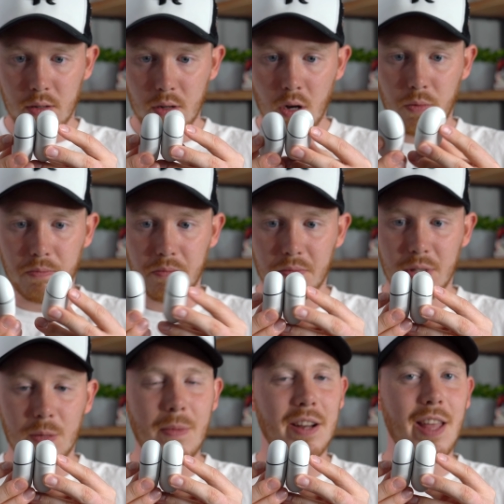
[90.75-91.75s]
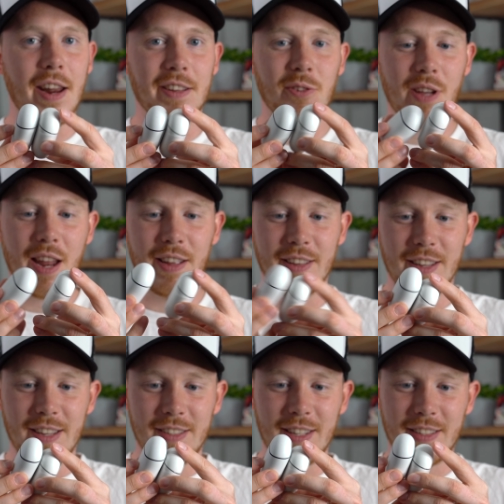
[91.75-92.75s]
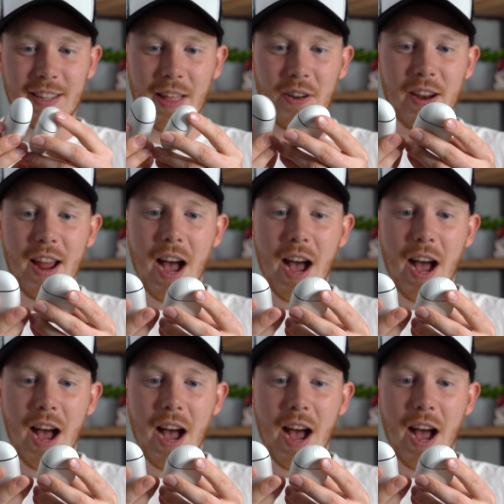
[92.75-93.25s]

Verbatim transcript: oh, it's magnetic, so it kind of sticks together.